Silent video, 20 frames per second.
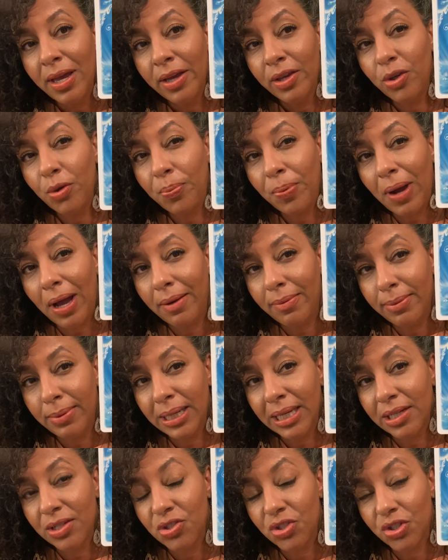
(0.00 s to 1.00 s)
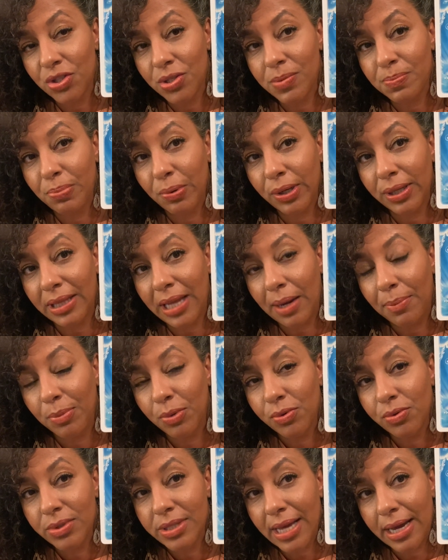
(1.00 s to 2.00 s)
You probably can just bring that
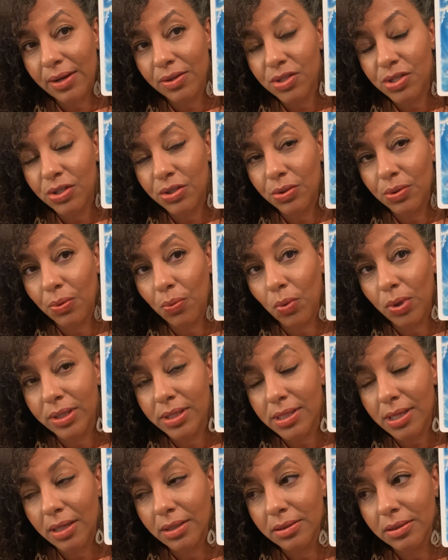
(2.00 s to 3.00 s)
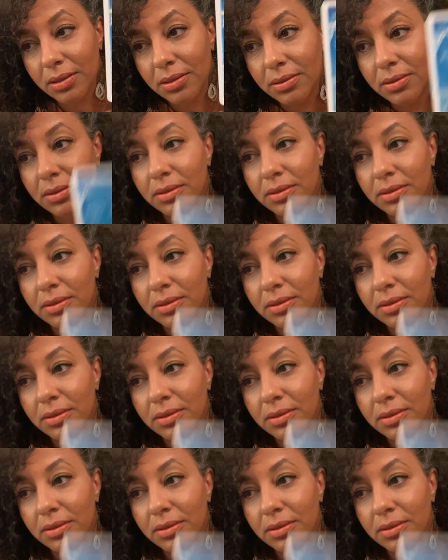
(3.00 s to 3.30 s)
moon down to you in one tug